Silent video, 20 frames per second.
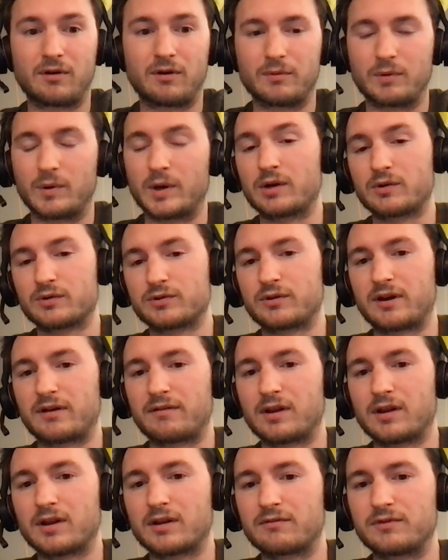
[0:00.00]
we also have
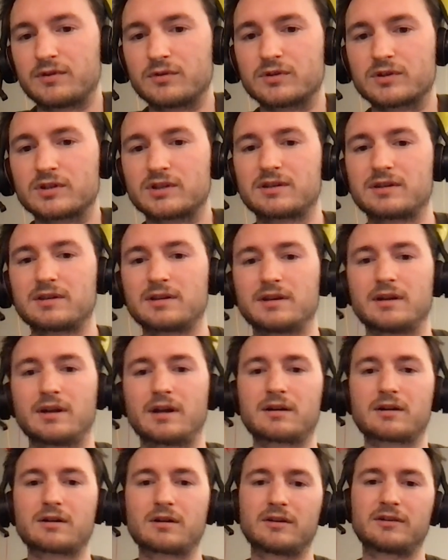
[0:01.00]
a lot of users in
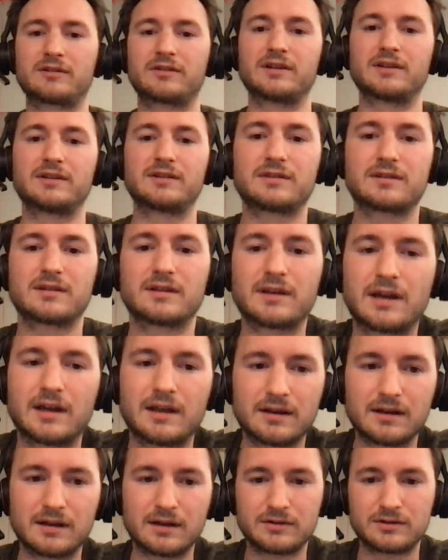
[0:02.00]
other countries
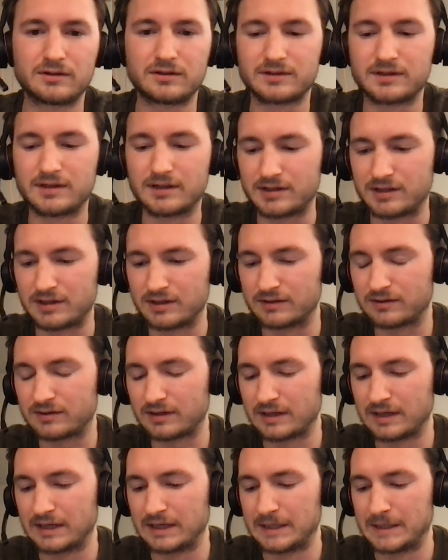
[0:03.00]
and jurisdictions.
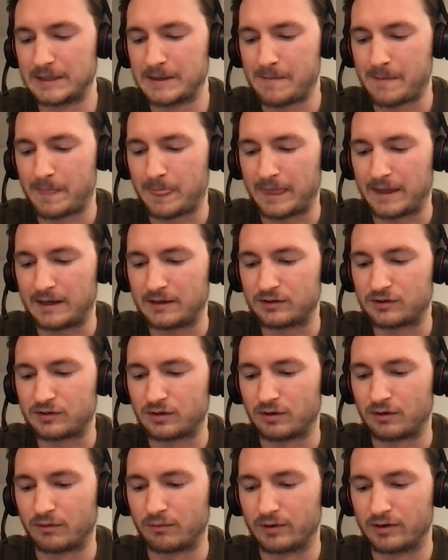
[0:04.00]

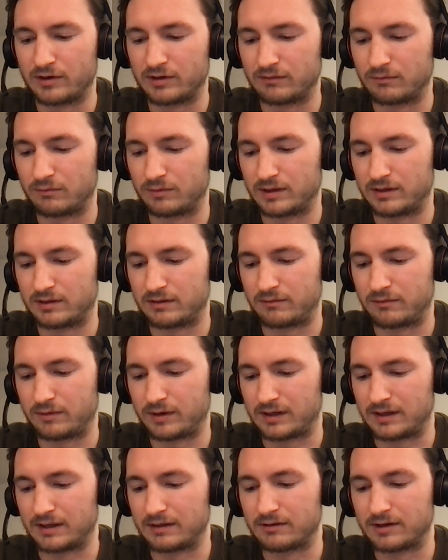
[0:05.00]
So we
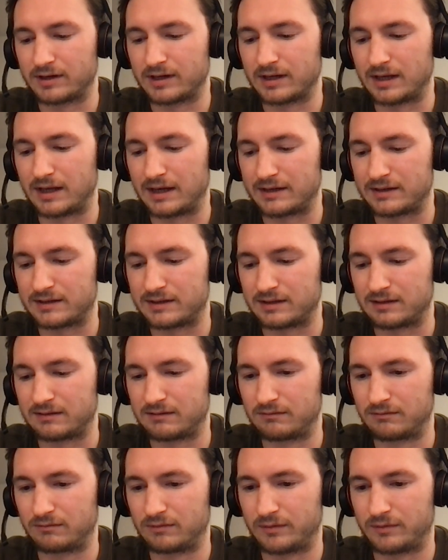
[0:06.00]
quickly realized that
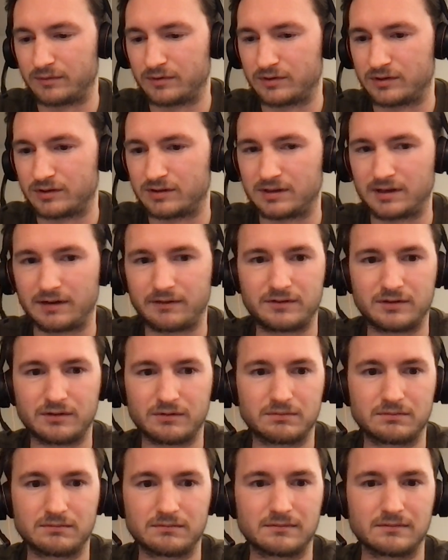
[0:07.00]
we would just have to
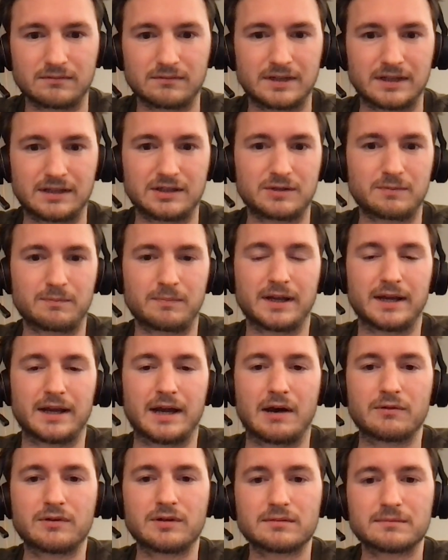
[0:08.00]
let this play
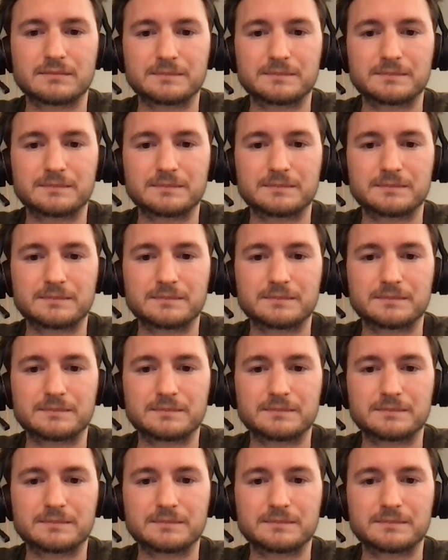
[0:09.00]
out.